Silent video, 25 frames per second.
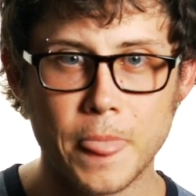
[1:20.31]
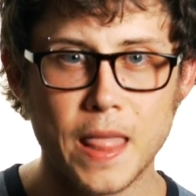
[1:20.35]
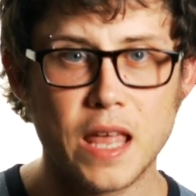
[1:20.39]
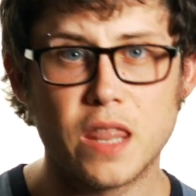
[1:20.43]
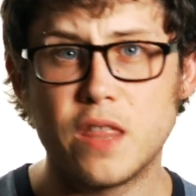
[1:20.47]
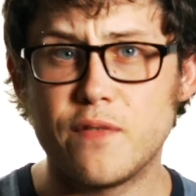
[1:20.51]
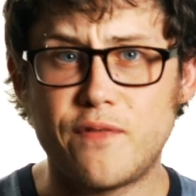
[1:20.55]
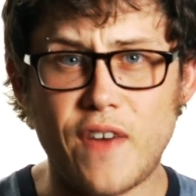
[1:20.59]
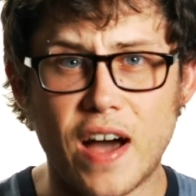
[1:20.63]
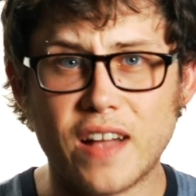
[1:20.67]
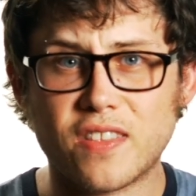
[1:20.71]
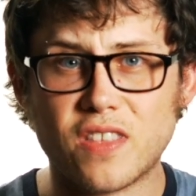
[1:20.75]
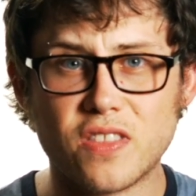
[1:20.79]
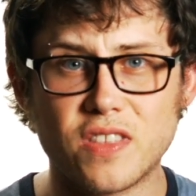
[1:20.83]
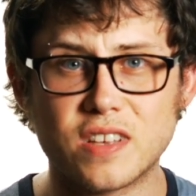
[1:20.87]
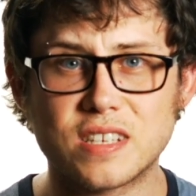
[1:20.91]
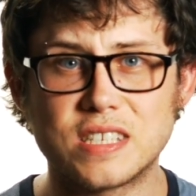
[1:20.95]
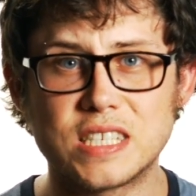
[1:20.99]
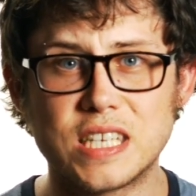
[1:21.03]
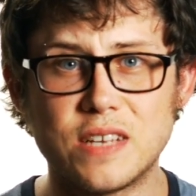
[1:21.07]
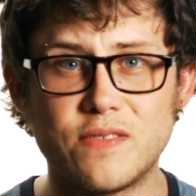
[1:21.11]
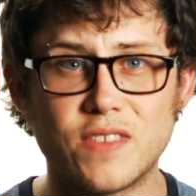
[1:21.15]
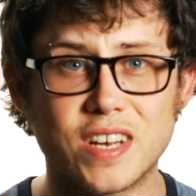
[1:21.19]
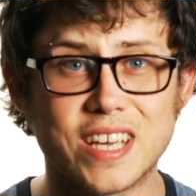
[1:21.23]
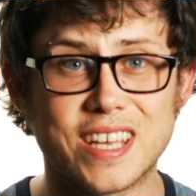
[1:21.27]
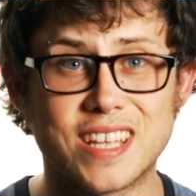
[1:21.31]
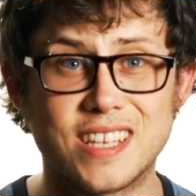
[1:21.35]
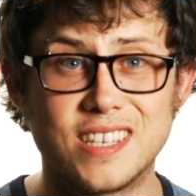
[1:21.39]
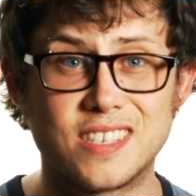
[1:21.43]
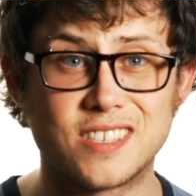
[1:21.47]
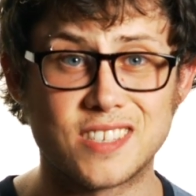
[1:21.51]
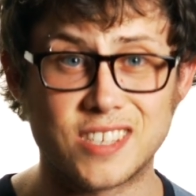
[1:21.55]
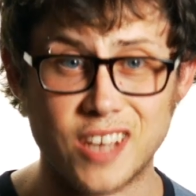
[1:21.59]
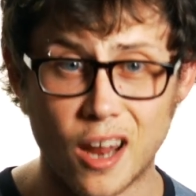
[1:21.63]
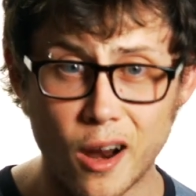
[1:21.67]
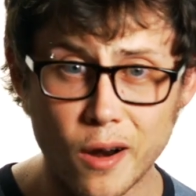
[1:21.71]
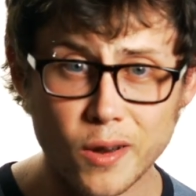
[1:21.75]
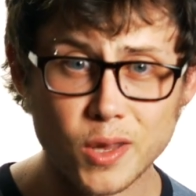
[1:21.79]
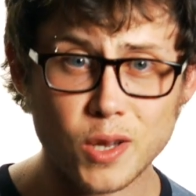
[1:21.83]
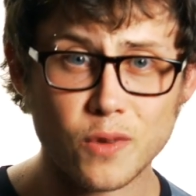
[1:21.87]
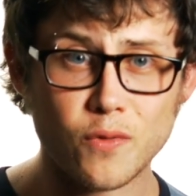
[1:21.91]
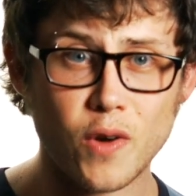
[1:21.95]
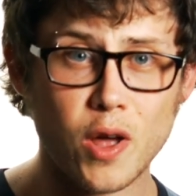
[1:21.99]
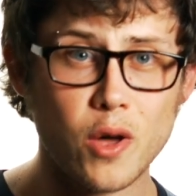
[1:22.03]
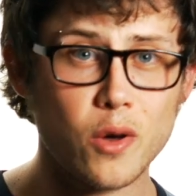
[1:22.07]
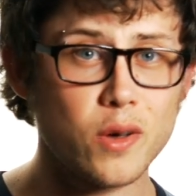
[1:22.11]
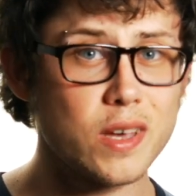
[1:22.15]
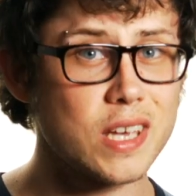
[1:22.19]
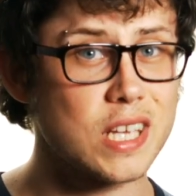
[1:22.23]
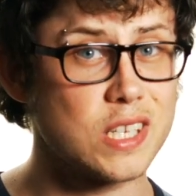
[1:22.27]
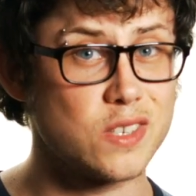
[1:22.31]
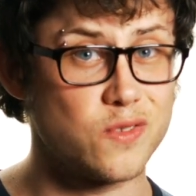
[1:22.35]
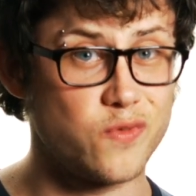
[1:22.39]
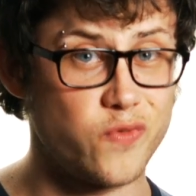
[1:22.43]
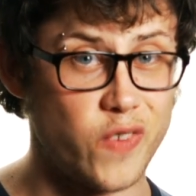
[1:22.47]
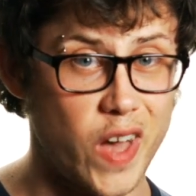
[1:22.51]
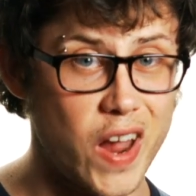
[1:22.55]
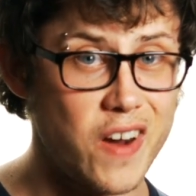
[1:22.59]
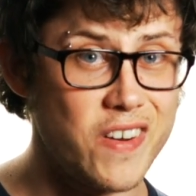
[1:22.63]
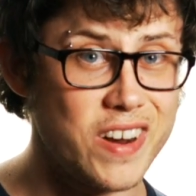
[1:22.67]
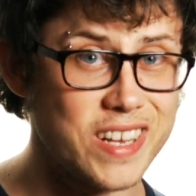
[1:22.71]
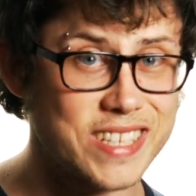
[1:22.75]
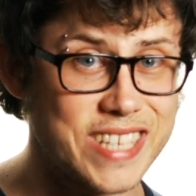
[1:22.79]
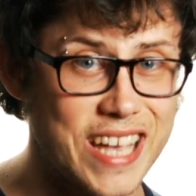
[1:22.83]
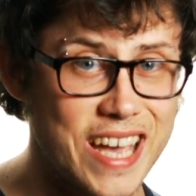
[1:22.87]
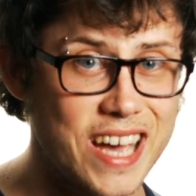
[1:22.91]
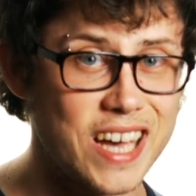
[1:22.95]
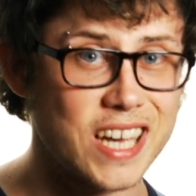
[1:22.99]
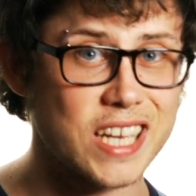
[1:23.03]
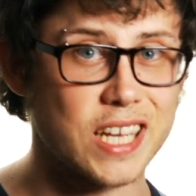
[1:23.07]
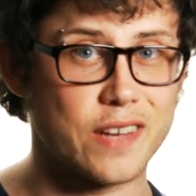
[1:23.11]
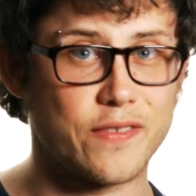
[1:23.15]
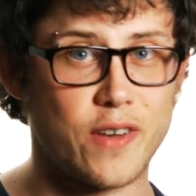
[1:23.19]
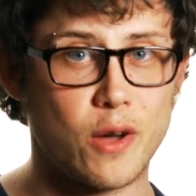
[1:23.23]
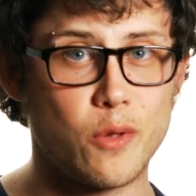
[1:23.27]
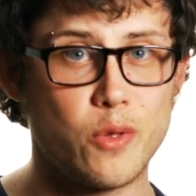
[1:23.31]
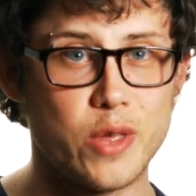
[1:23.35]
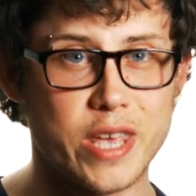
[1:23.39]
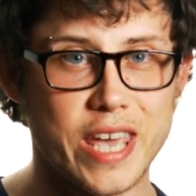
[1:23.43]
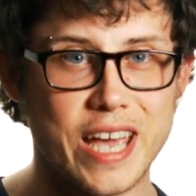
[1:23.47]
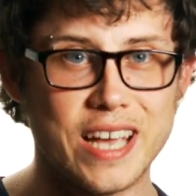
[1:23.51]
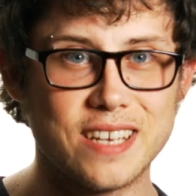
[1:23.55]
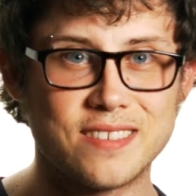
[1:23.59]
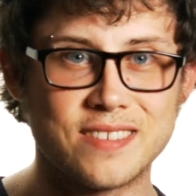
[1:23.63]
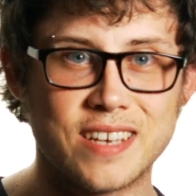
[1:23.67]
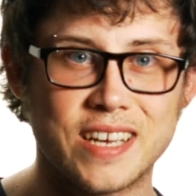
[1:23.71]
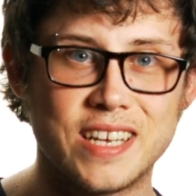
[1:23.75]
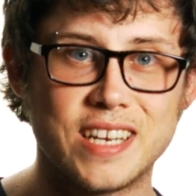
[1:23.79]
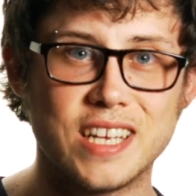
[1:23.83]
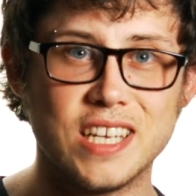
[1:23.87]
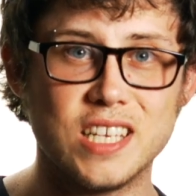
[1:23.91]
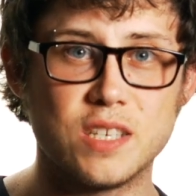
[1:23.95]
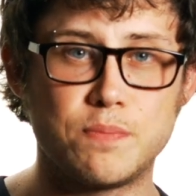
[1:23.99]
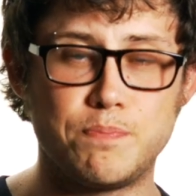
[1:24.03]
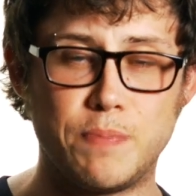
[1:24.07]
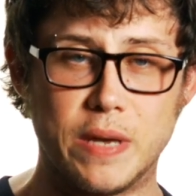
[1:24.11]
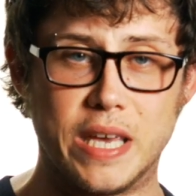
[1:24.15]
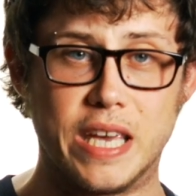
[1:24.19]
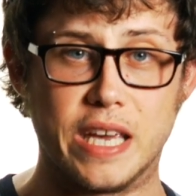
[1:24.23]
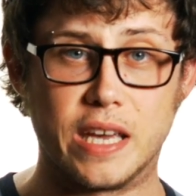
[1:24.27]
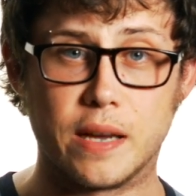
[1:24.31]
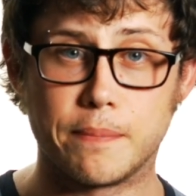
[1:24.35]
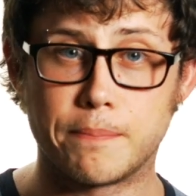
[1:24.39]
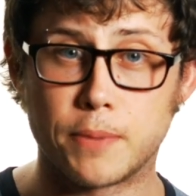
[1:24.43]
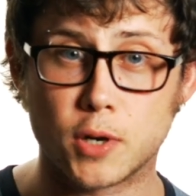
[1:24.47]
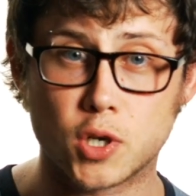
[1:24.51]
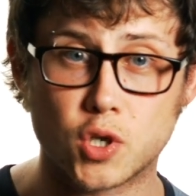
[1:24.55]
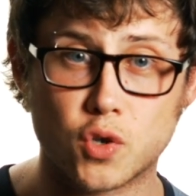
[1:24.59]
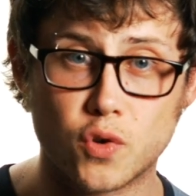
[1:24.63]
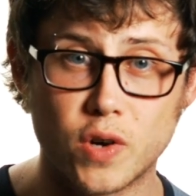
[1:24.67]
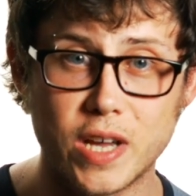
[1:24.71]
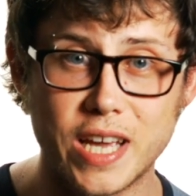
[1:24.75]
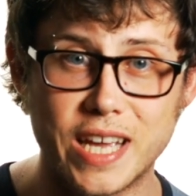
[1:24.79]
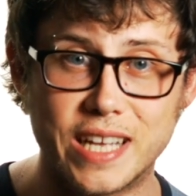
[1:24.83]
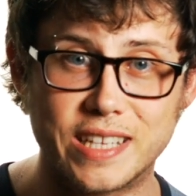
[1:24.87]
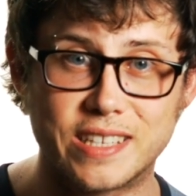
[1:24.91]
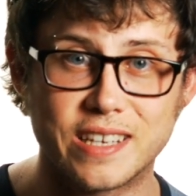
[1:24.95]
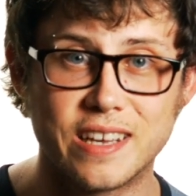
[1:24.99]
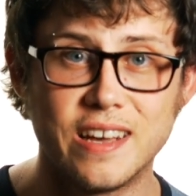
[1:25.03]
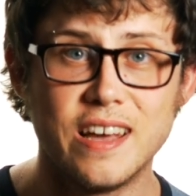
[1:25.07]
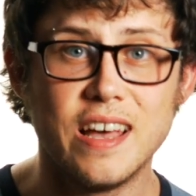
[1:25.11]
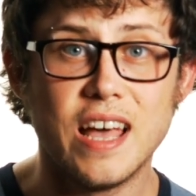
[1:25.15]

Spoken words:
The fact that this is even a concern to Rowling is very telling of how the Yes side is being portrayed,